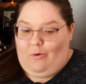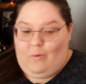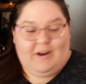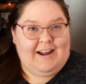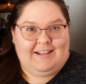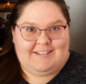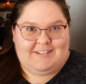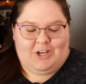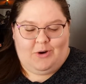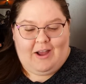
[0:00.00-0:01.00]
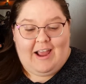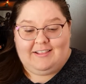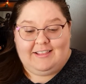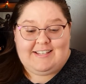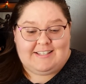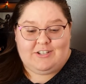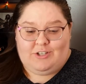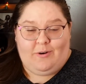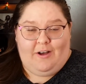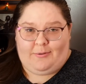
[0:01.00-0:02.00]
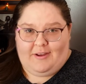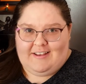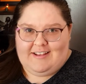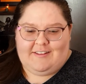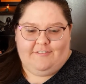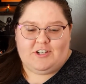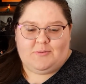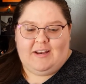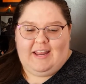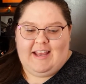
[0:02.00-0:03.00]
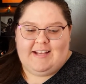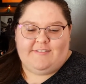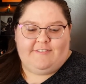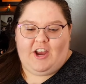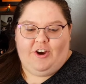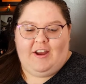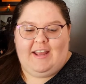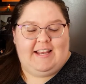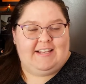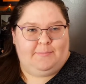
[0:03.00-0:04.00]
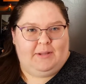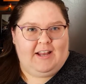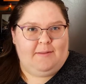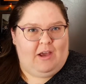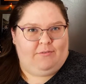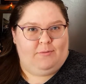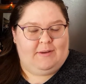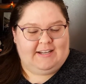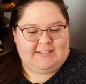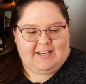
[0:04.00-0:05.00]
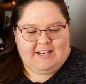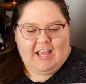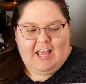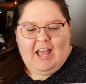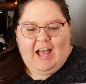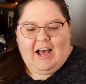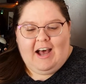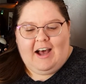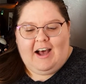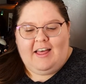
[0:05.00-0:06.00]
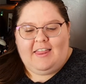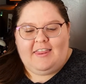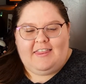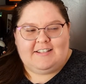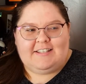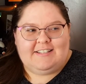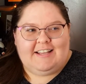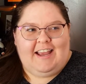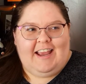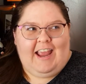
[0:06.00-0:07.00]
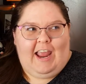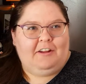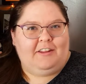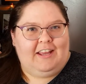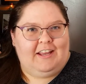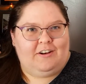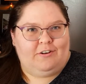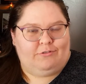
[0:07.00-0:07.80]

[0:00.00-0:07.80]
what did I listen to? I listened to all three of these. The first one is Fire in His Blood by Ruby Dixon. This is a alien